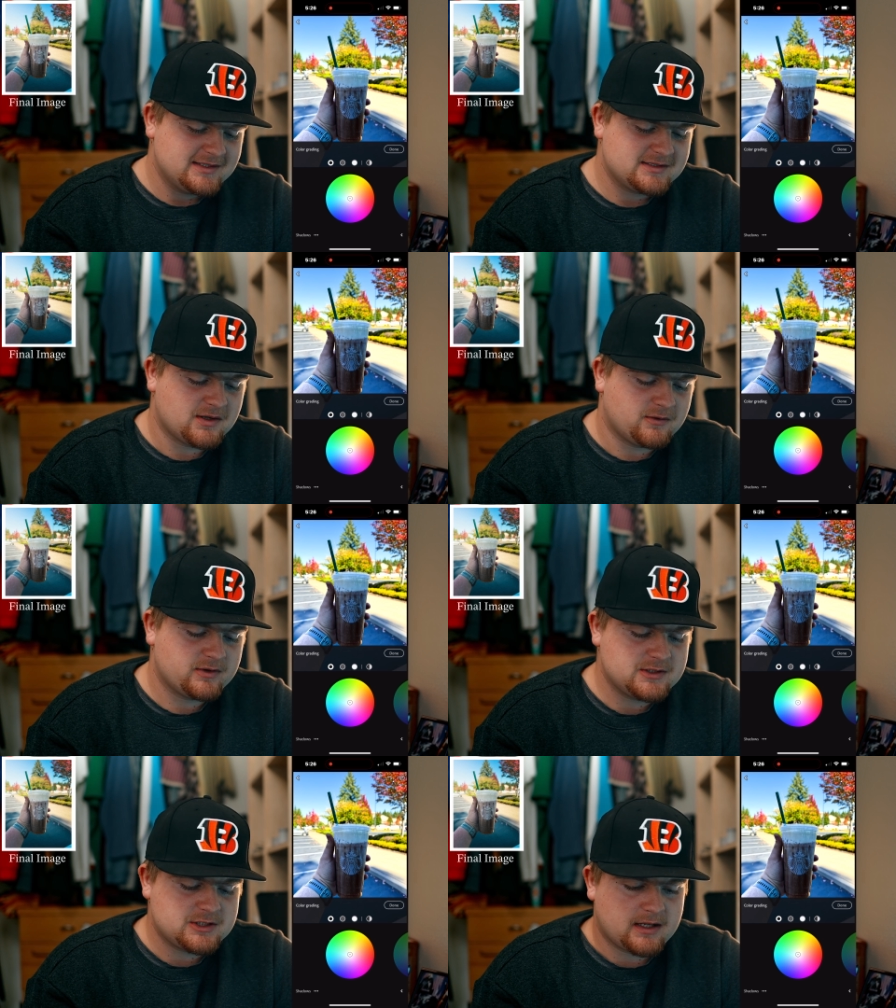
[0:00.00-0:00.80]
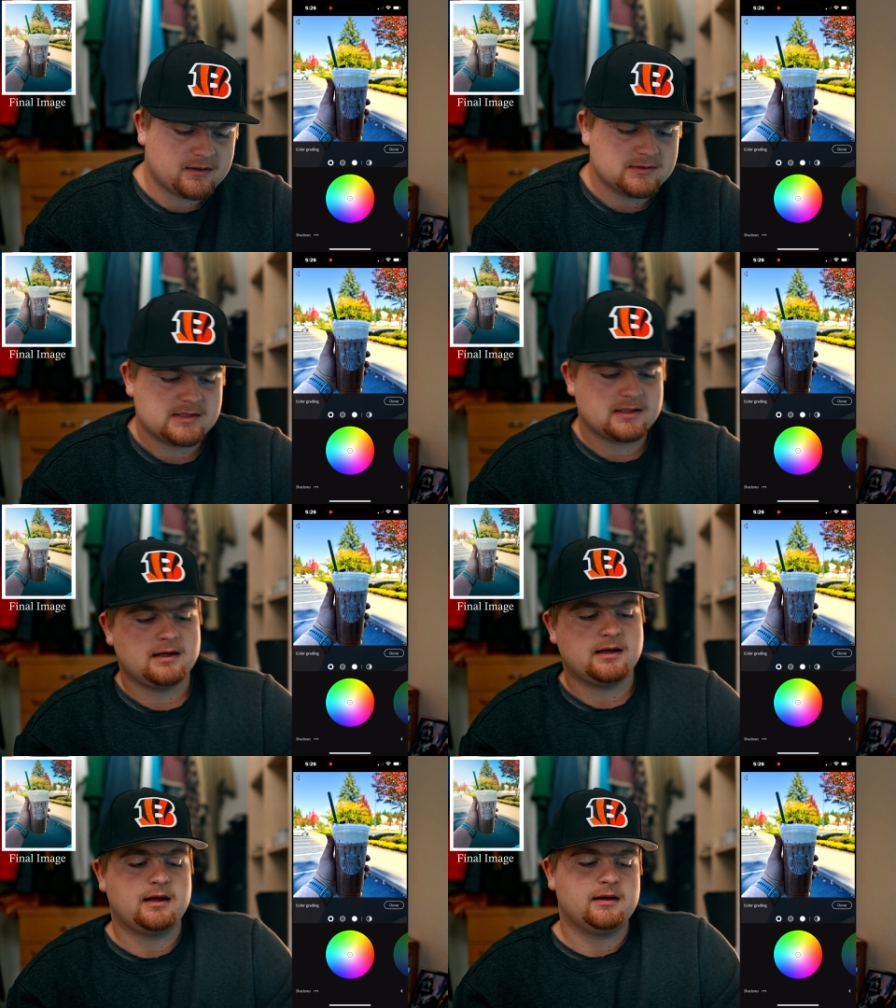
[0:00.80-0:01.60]
So for the shadows,
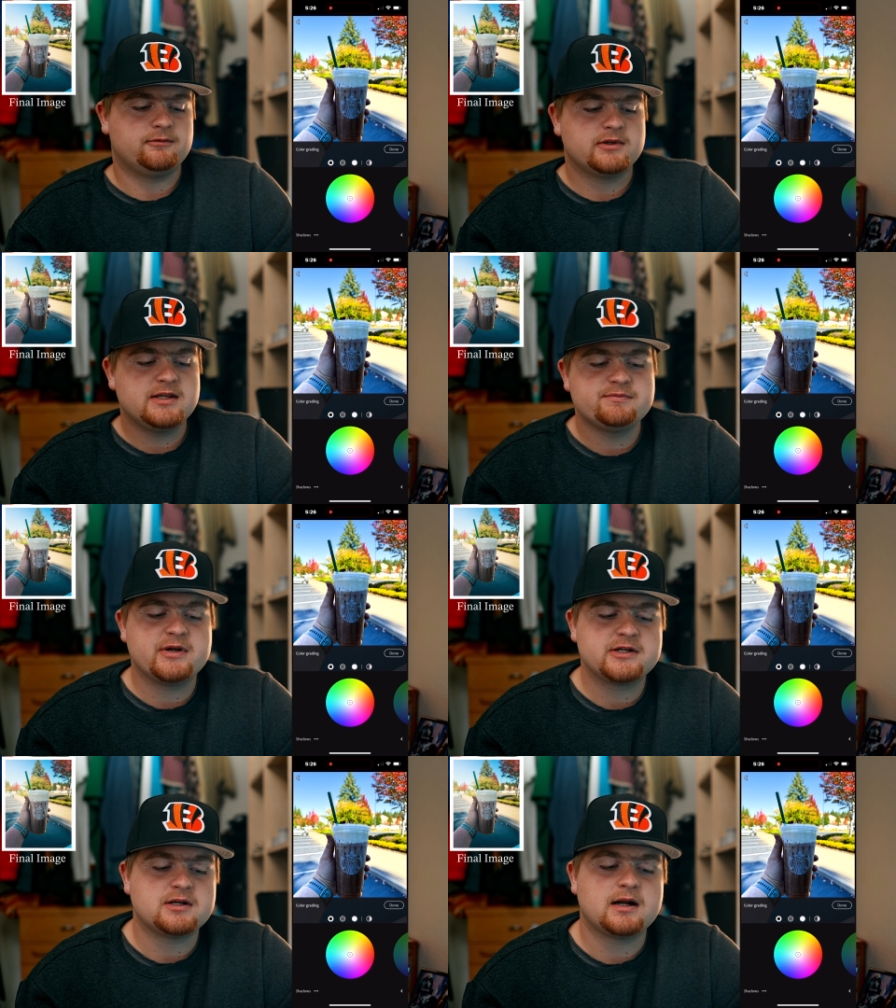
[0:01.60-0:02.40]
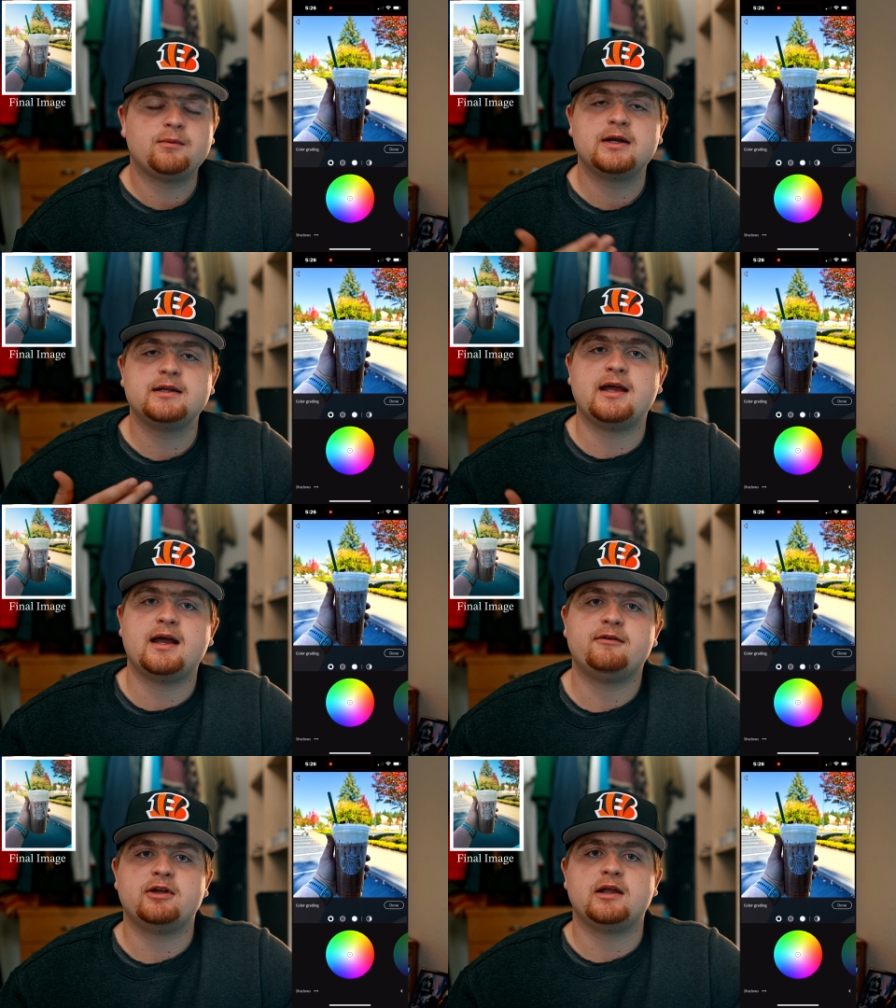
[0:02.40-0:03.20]
uh, for this picture I wanted to
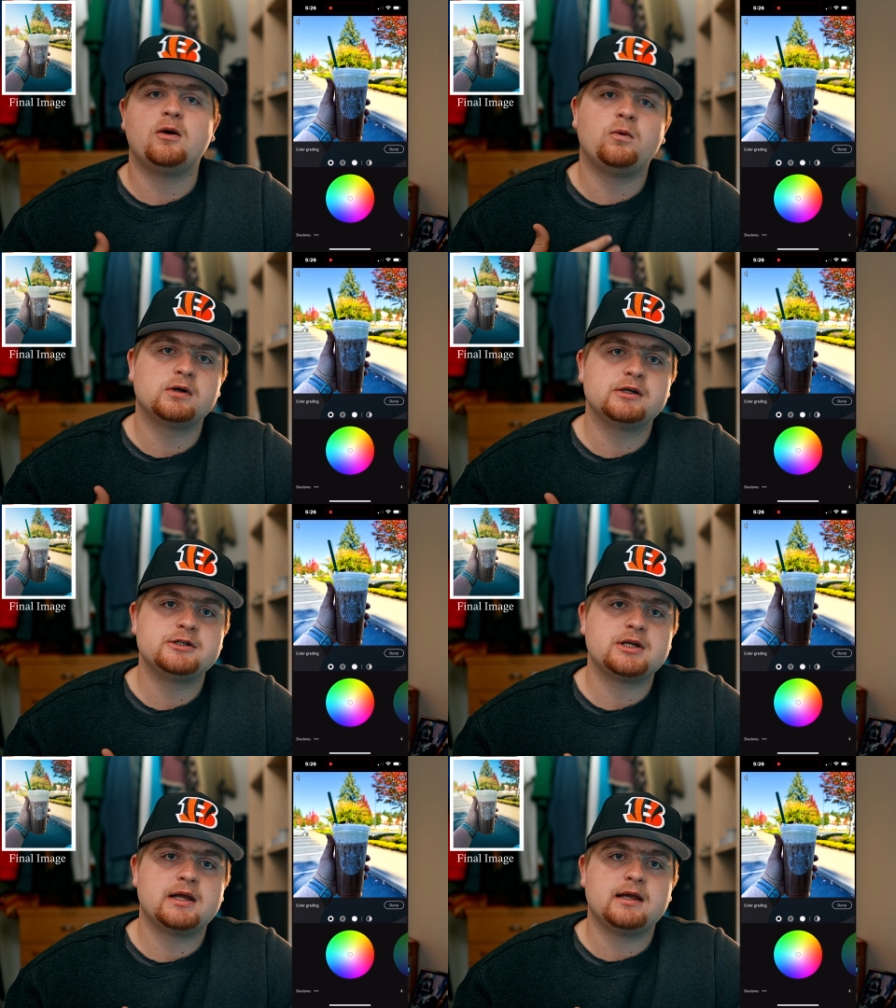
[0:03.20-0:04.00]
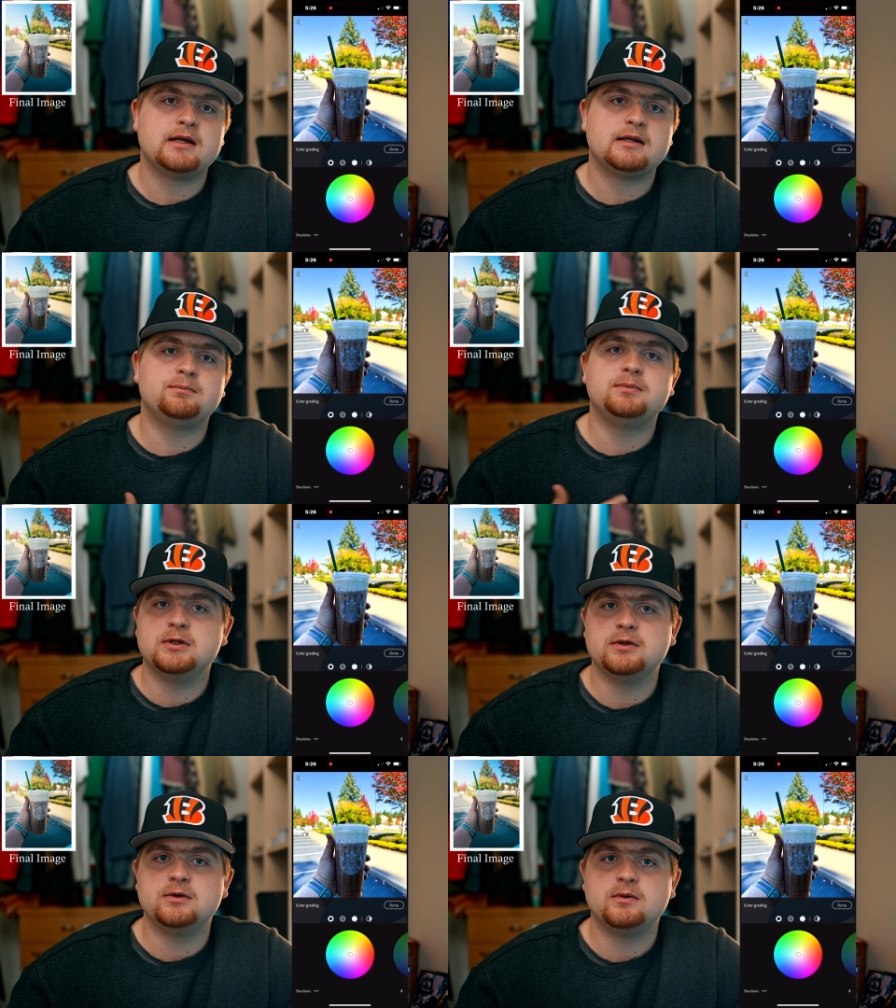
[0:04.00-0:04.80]
have a orange and
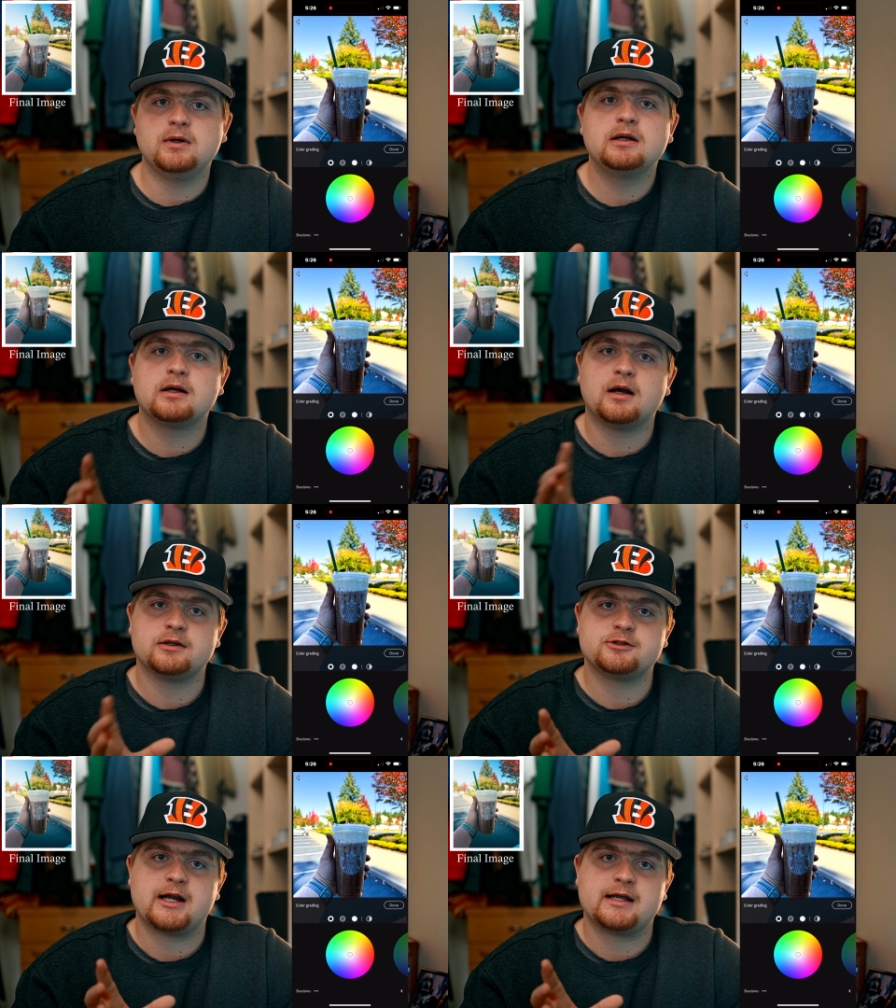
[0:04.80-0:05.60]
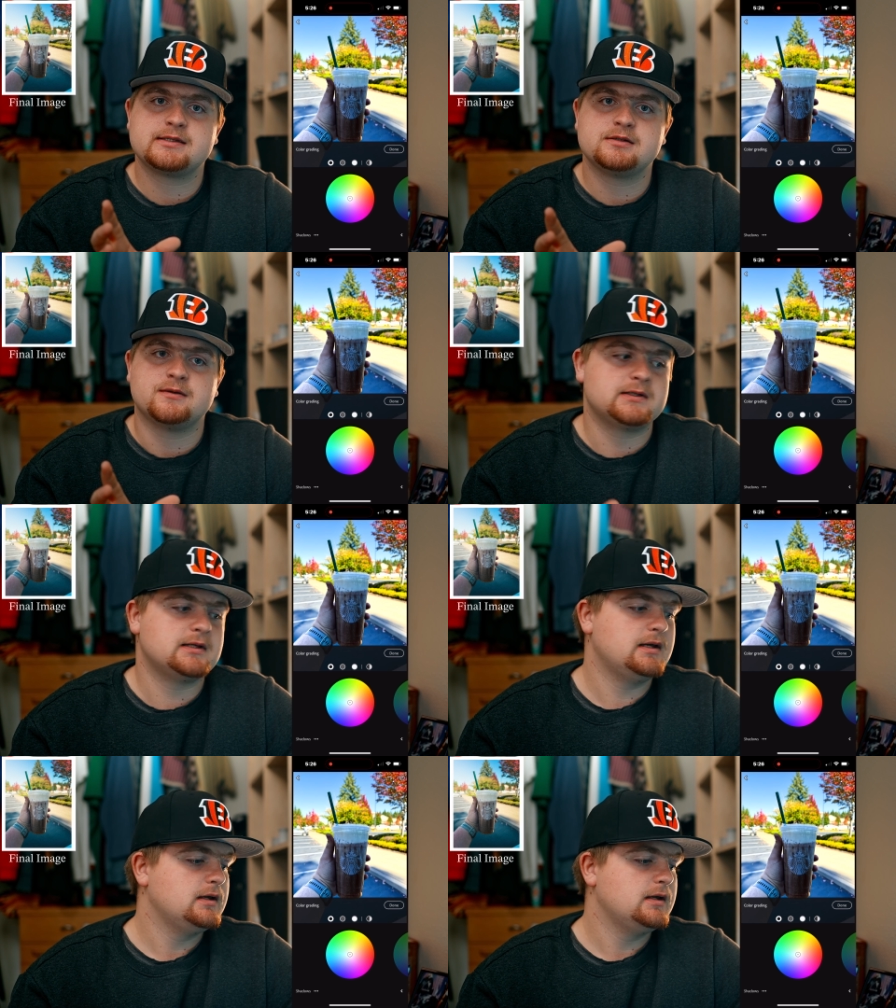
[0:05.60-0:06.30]
blue contrast to it.